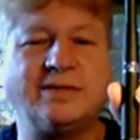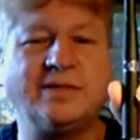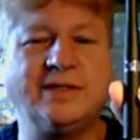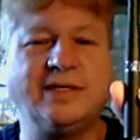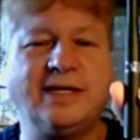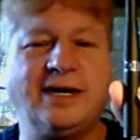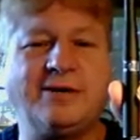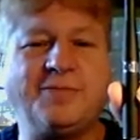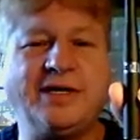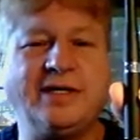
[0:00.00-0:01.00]

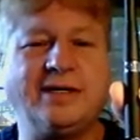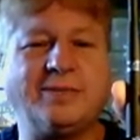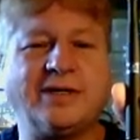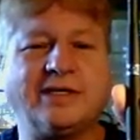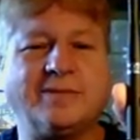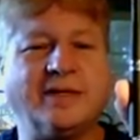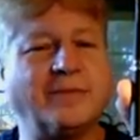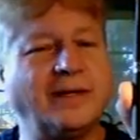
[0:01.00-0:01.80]
I'll beat it up a little bit,